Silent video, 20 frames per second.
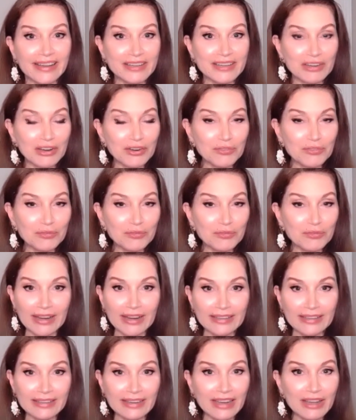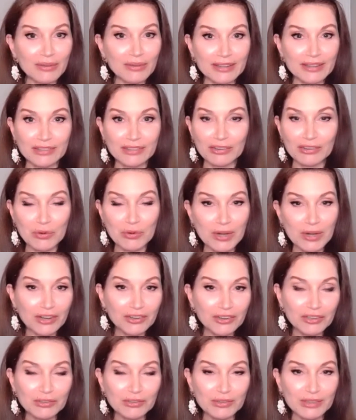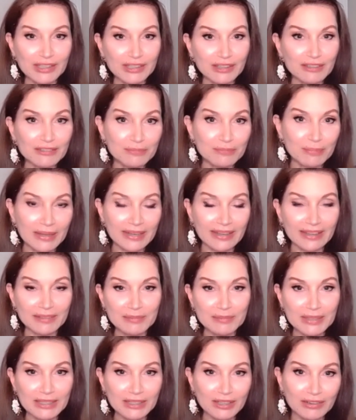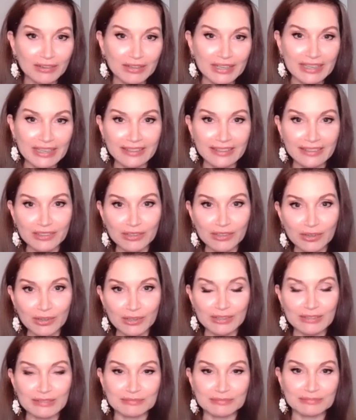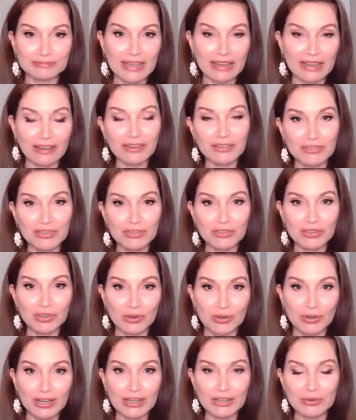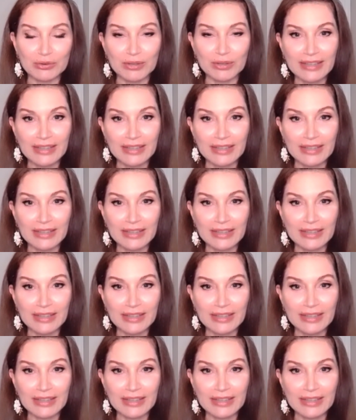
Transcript: I know right now, I don't know where you live, but I'm hearing you're out of New York,